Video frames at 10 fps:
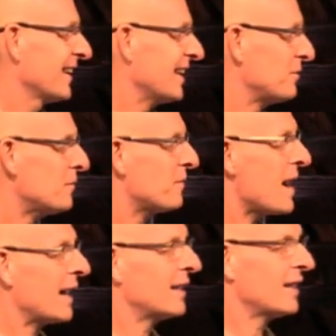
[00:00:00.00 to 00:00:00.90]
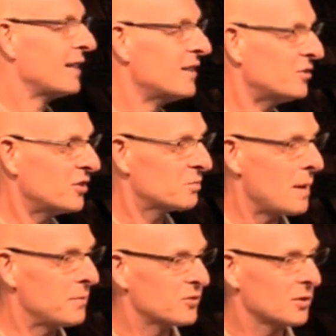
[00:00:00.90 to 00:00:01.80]
if you find, and this is just
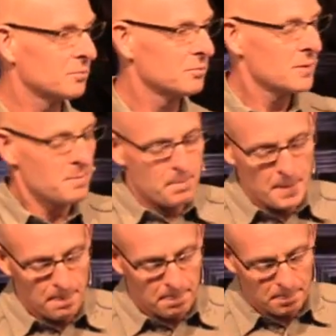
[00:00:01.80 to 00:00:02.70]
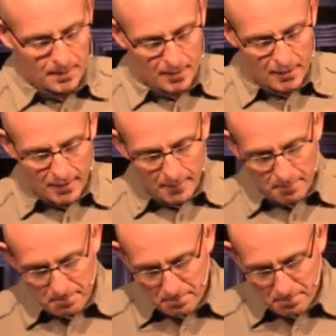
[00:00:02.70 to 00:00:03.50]
maybe some um,